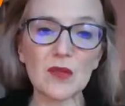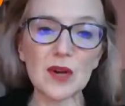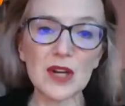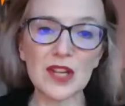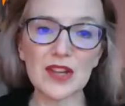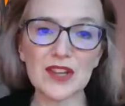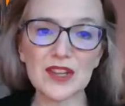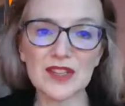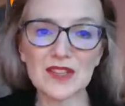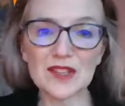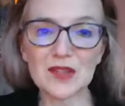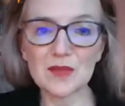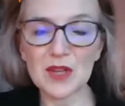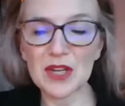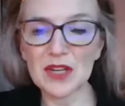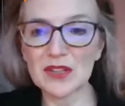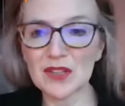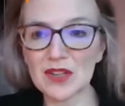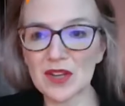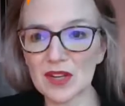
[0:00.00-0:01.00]
one of the things I'm going
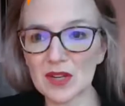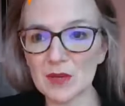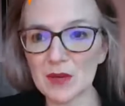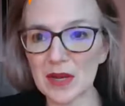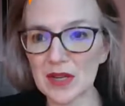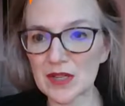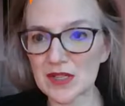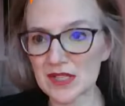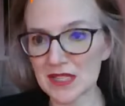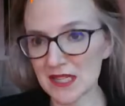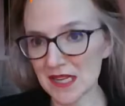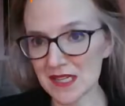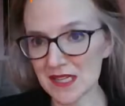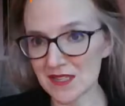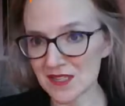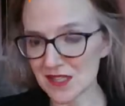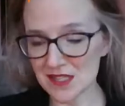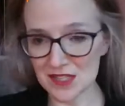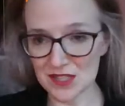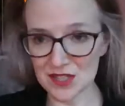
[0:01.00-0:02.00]
to talk about today,
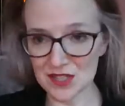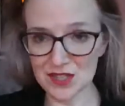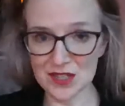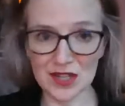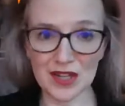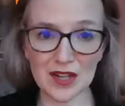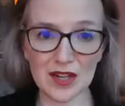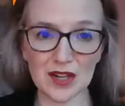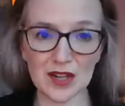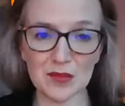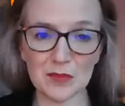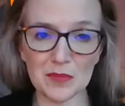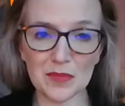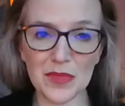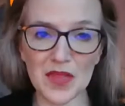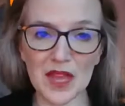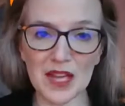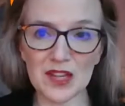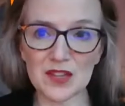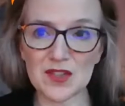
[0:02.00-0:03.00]
since um,
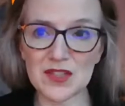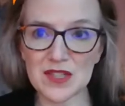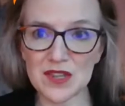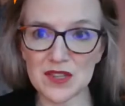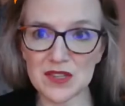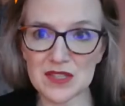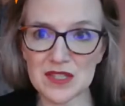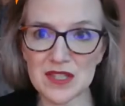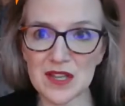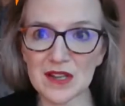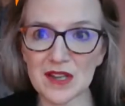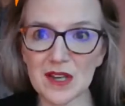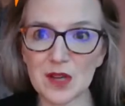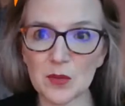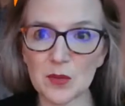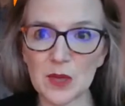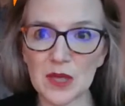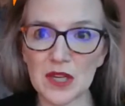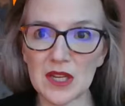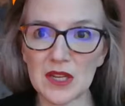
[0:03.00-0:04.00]
I know Sarah's not going
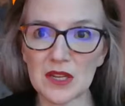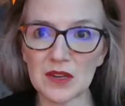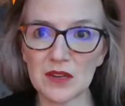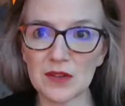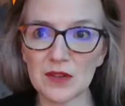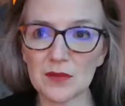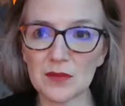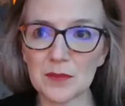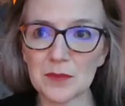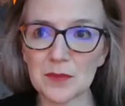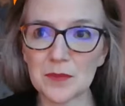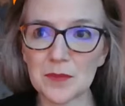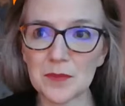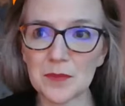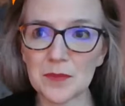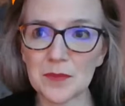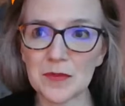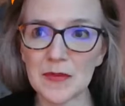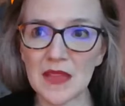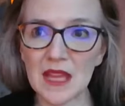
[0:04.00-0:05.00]
to be here,
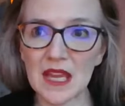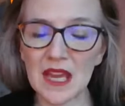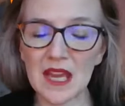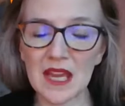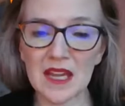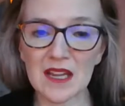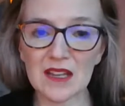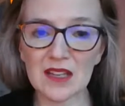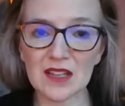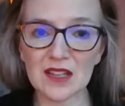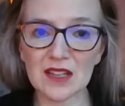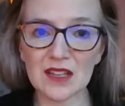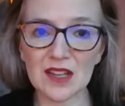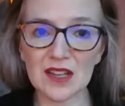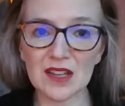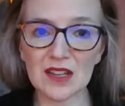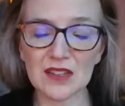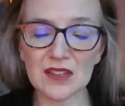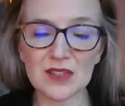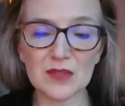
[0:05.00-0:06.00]
and
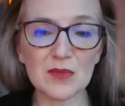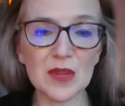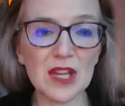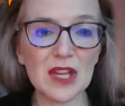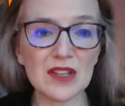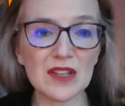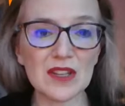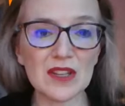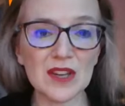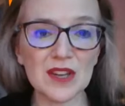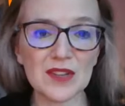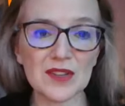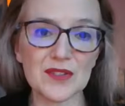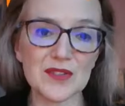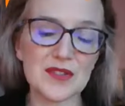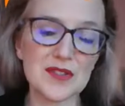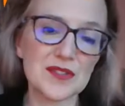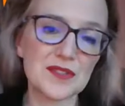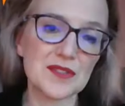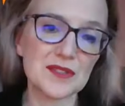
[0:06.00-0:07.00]
uh, some of the
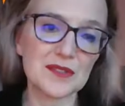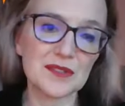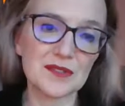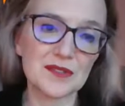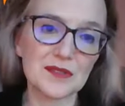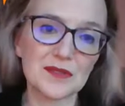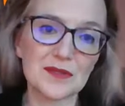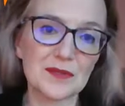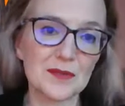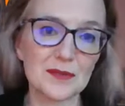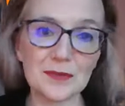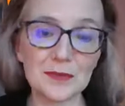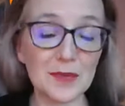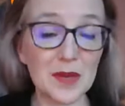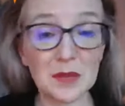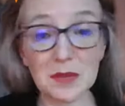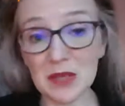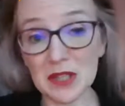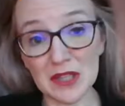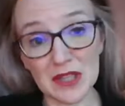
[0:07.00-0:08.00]
others may
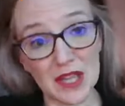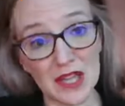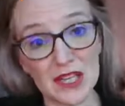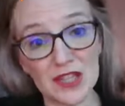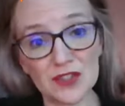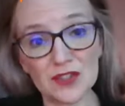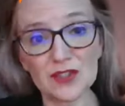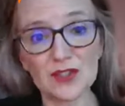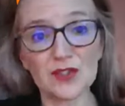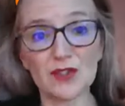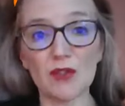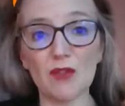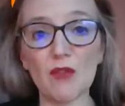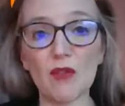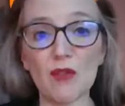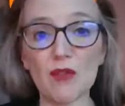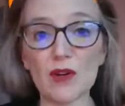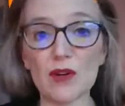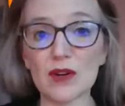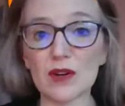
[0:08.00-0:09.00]
be late
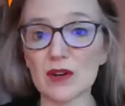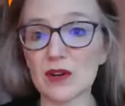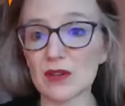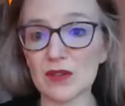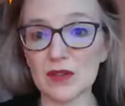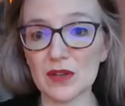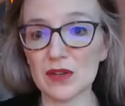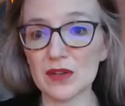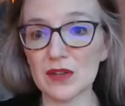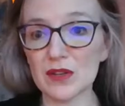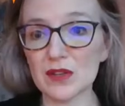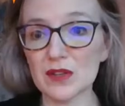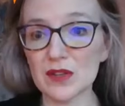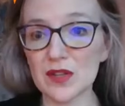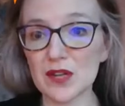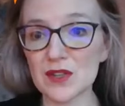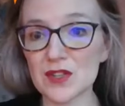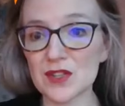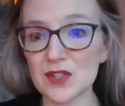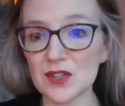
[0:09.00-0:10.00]
or
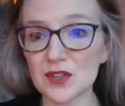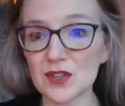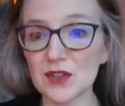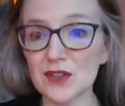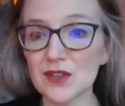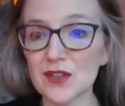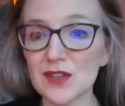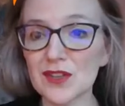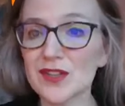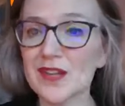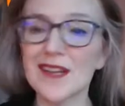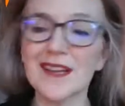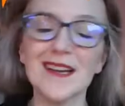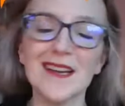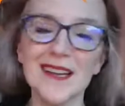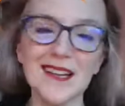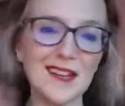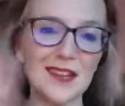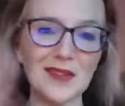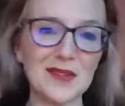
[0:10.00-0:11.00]
not sure.
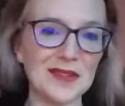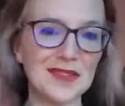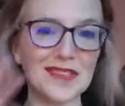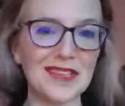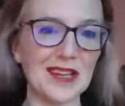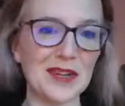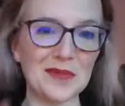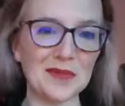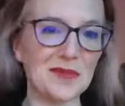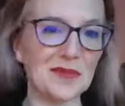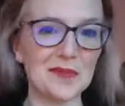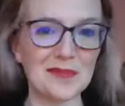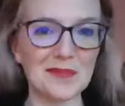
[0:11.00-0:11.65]
Hello, Dab.